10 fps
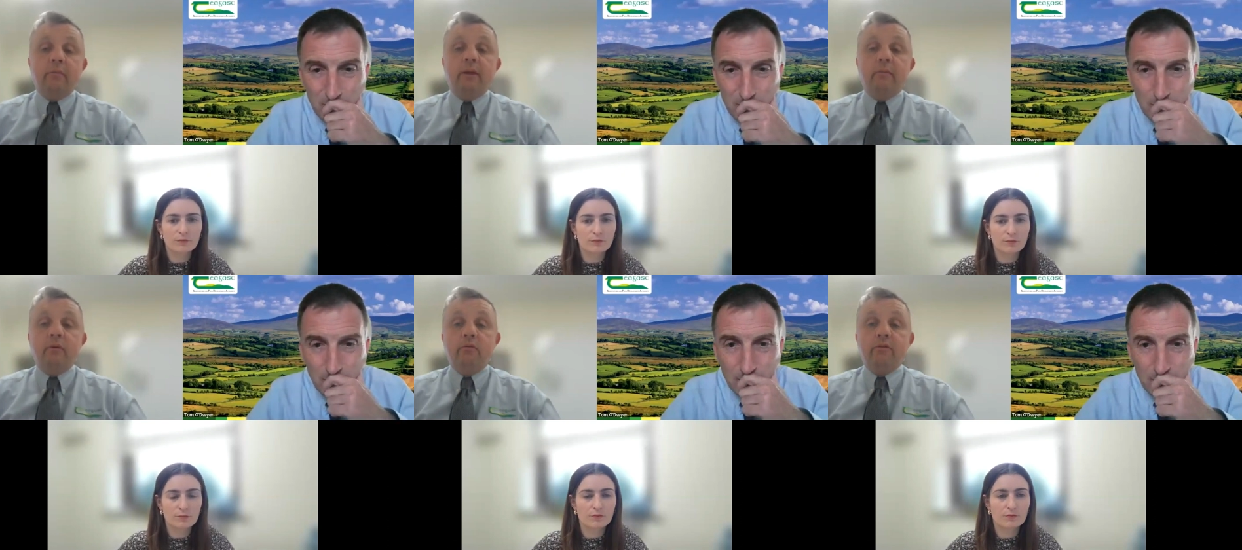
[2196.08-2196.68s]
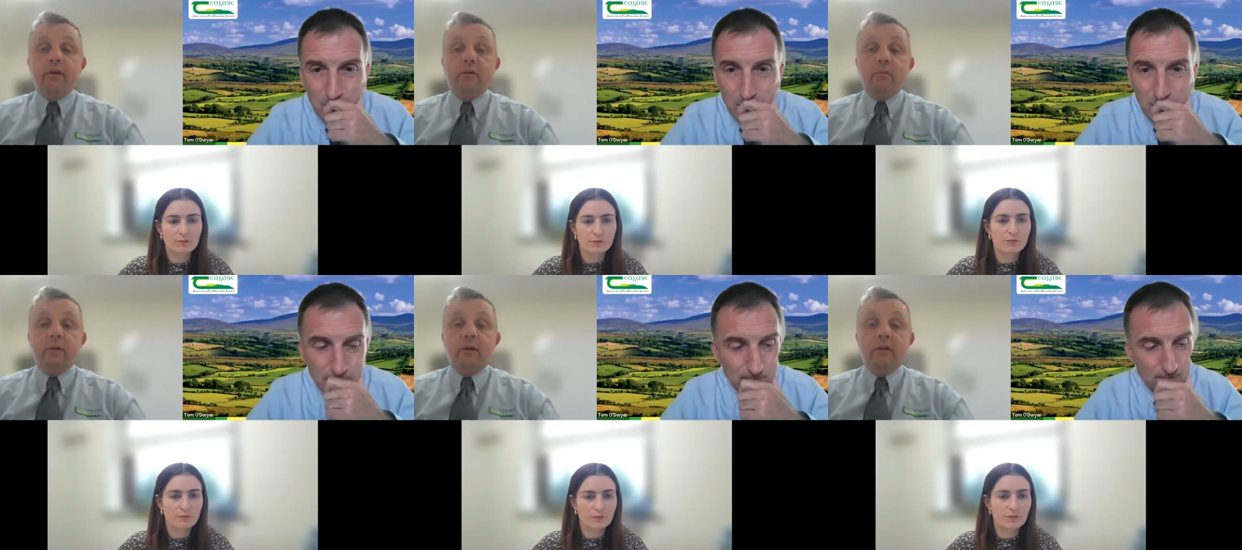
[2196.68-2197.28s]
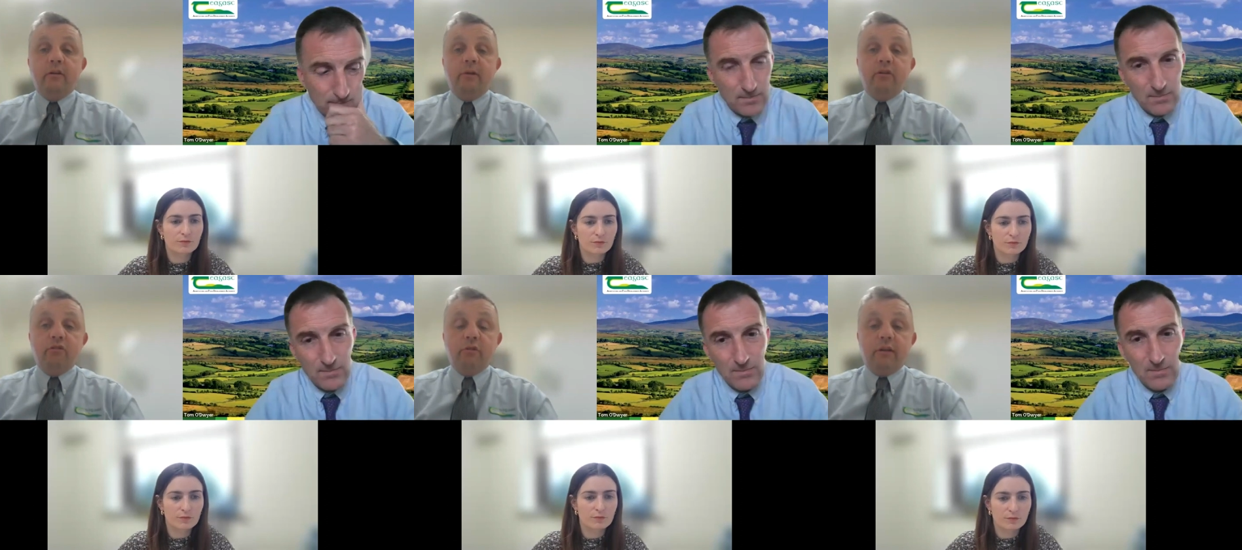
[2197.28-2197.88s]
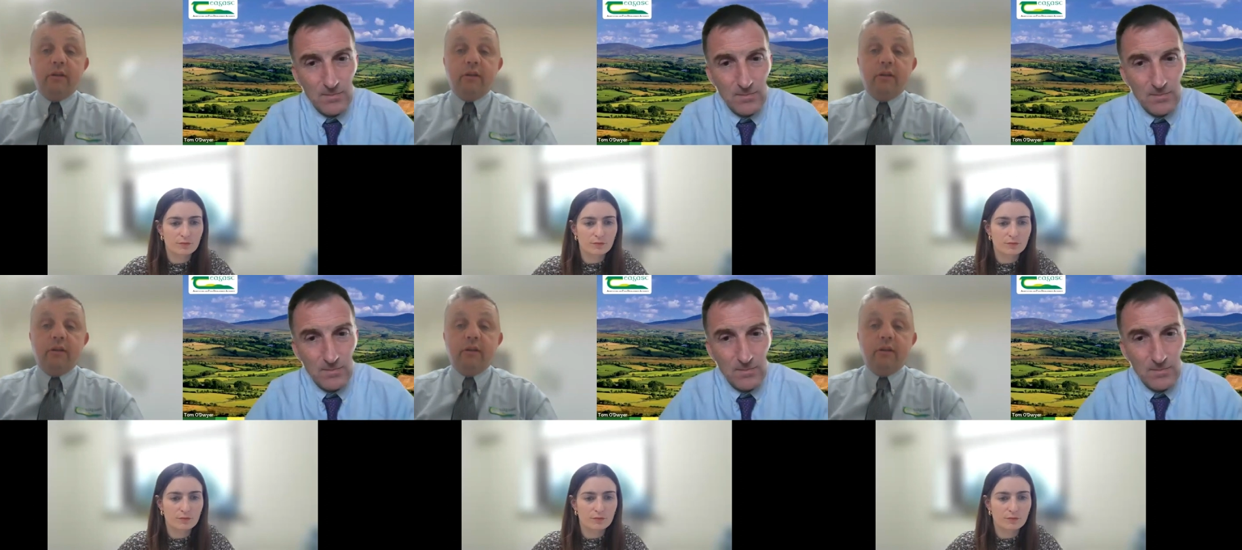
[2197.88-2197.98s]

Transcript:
Speaker 1: with people who signed up online to make sure